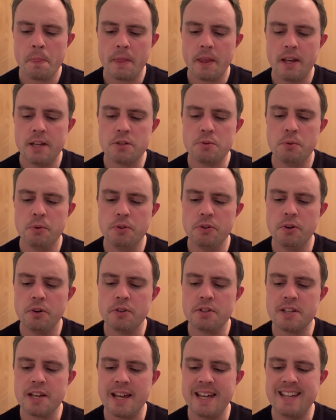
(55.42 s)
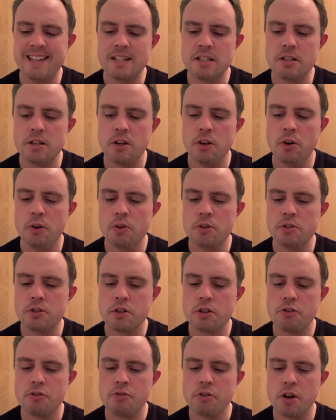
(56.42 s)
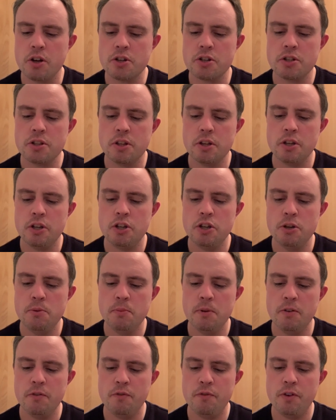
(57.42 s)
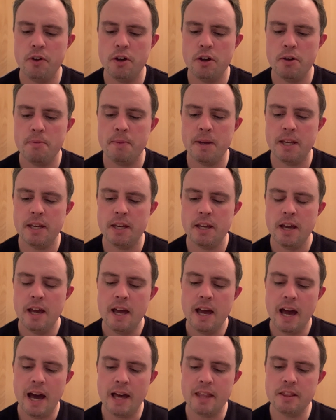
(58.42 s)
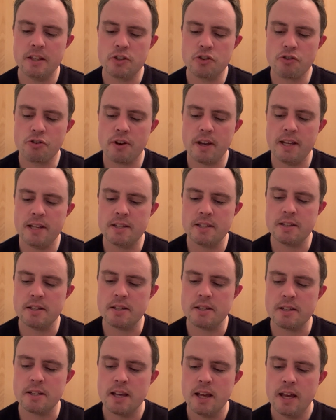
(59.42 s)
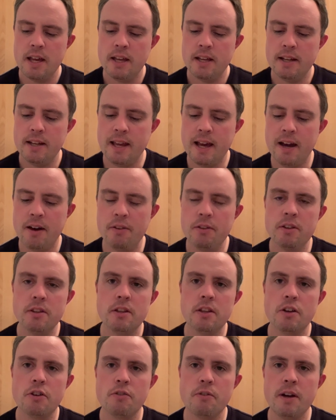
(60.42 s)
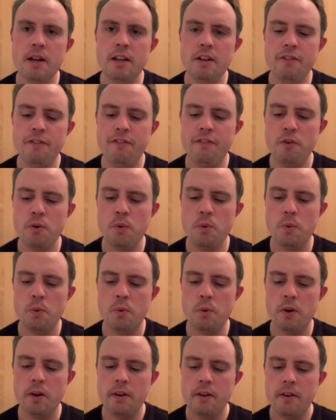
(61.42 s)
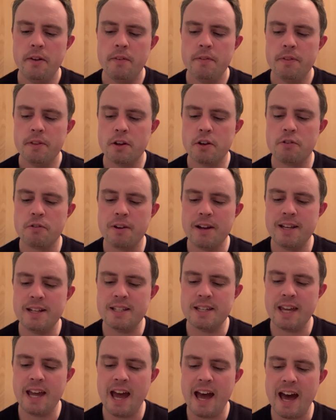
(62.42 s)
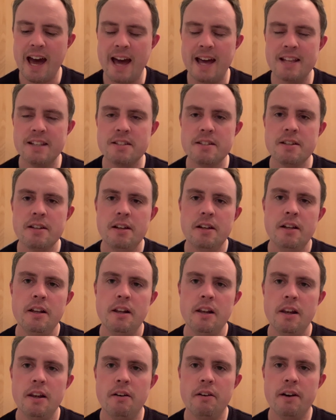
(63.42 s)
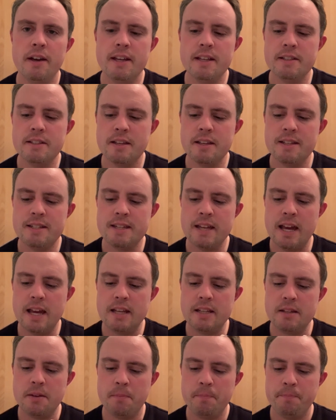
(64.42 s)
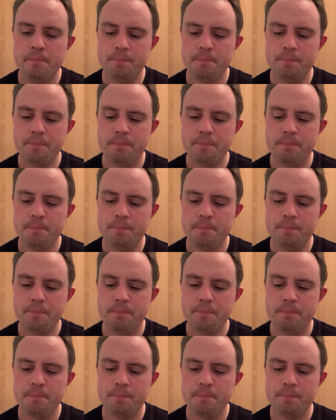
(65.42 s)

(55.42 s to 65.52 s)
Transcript: It will not take us long to crush the human vermin and the traitors now that the great fool, the great cat, lies dead."